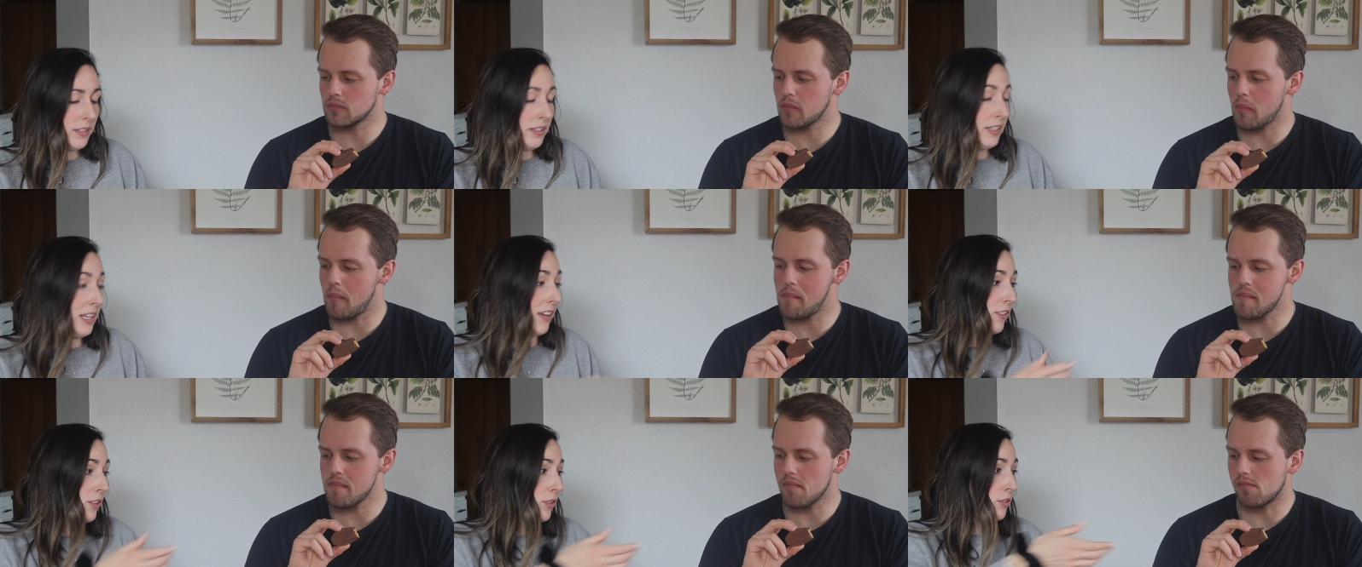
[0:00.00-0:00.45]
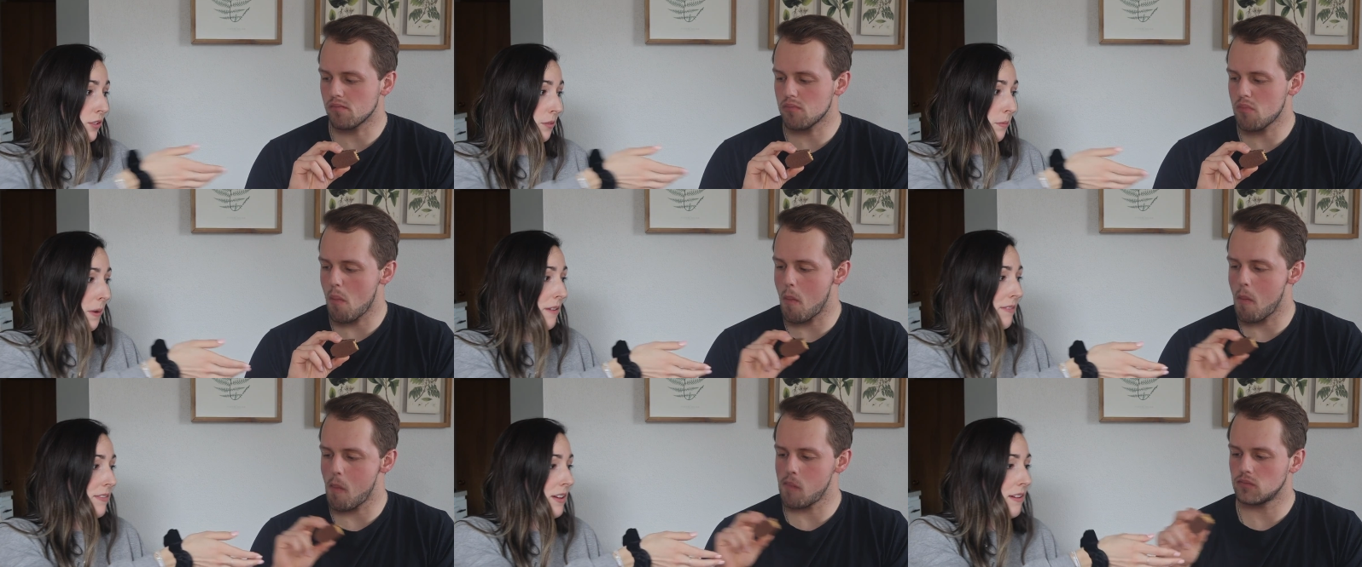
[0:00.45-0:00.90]
Speaker 1: Yeah, those are
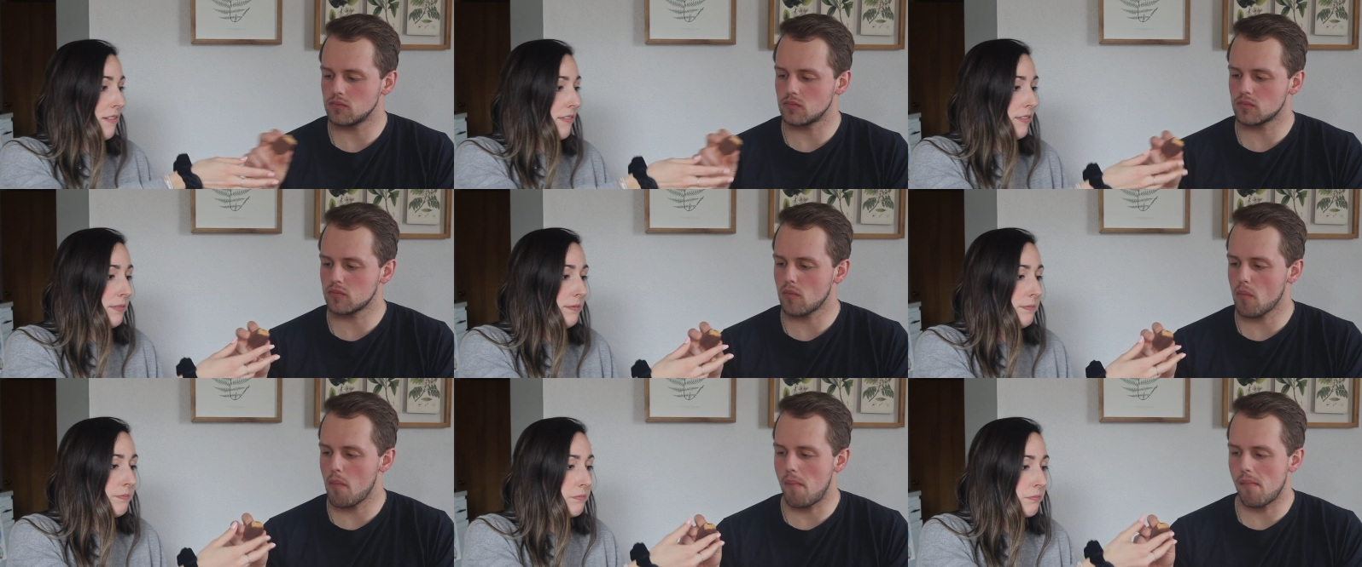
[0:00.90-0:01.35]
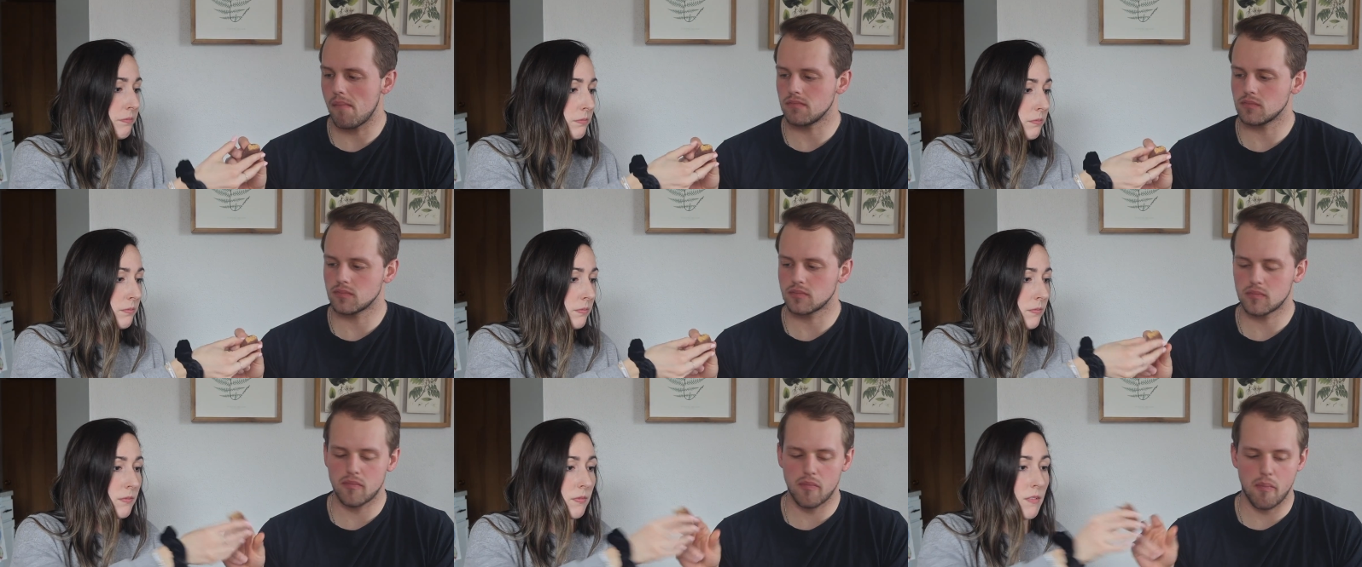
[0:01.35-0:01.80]
my fave.
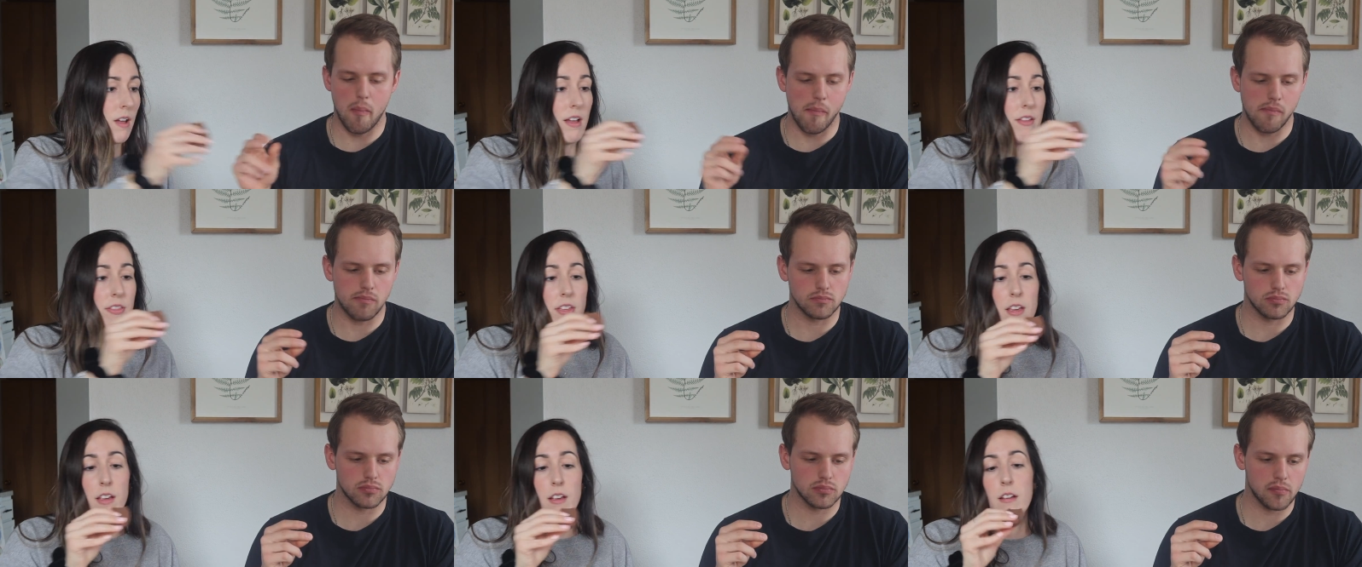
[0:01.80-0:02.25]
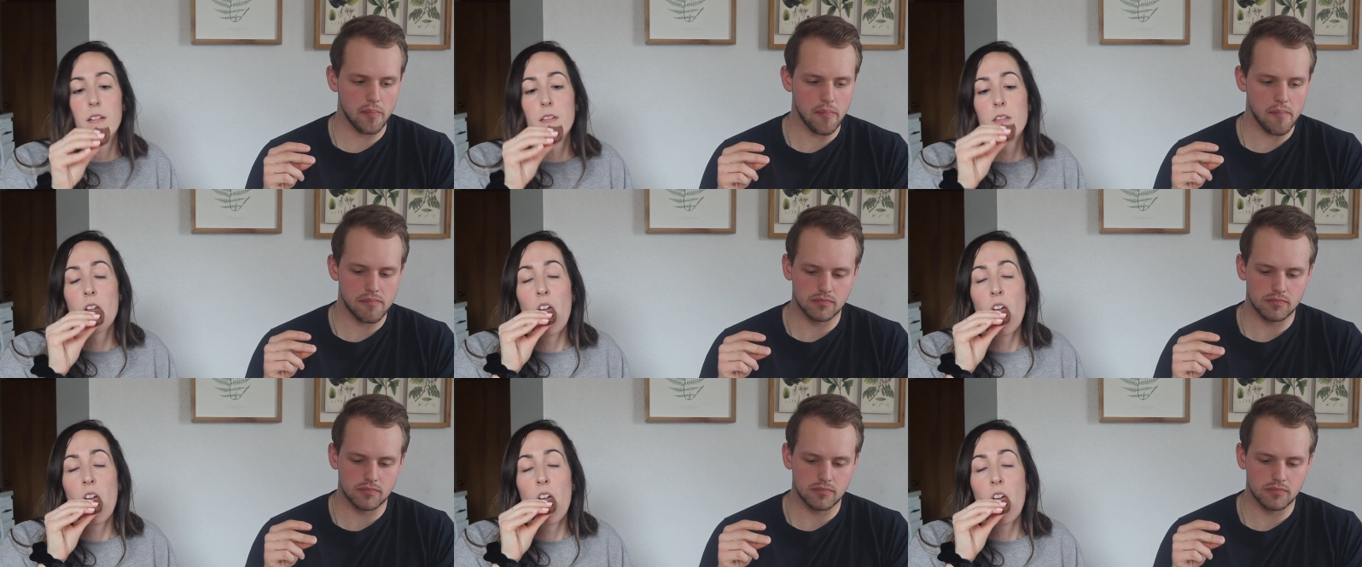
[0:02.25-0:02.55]
I think.